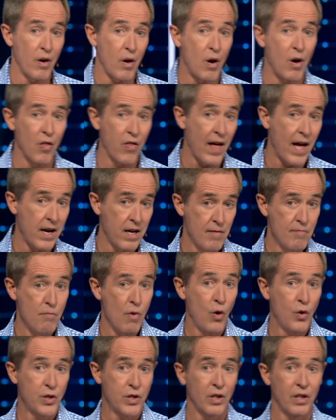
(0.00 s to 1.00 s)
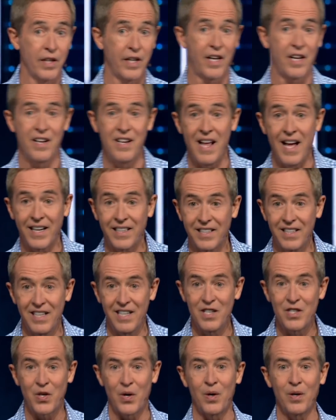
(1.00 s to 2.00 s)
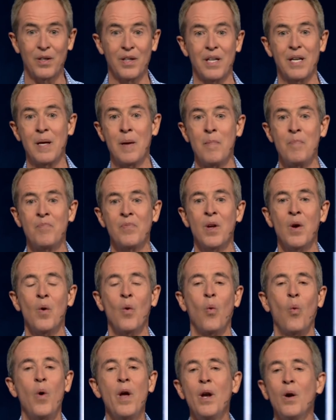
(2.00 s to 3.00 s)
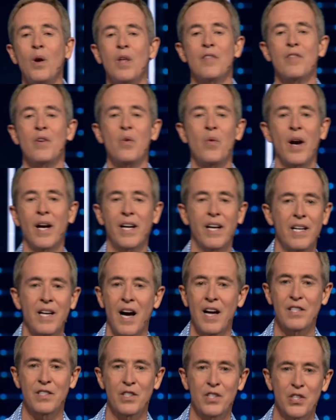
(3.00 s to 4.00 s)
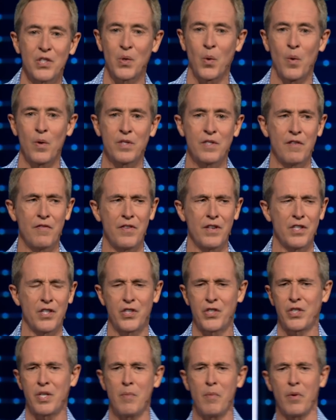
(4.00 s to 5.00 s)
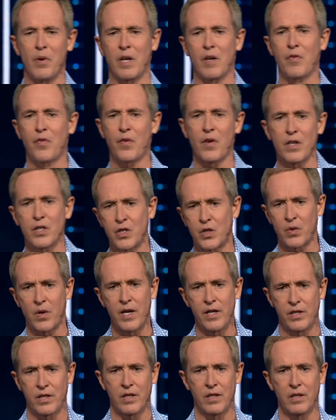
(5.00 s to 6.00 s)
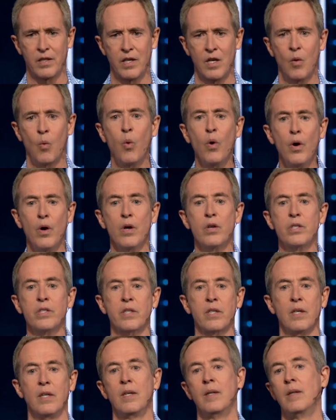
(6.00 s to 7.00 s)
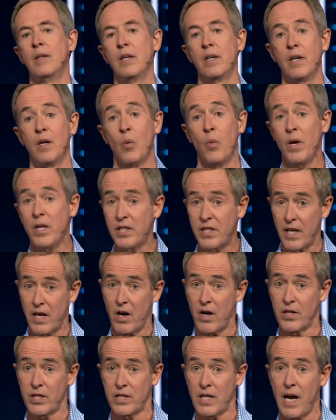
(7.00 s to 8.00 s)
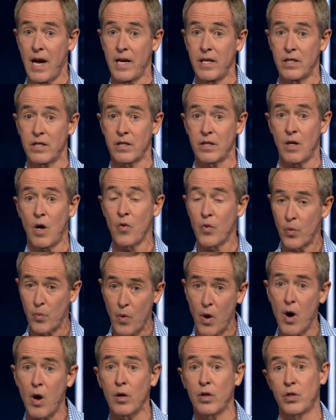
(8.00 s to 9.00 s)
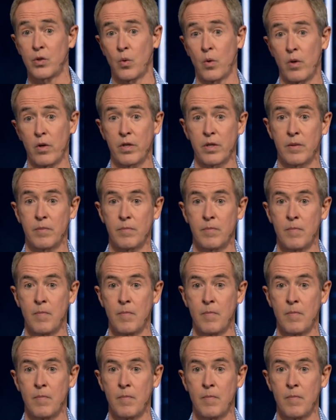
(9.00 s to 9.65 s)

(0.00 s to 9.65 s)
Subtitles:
all that emotionally connected internally, we don't even recognize the source of this simmering frustration. Worse, we set our sights on the wrong source.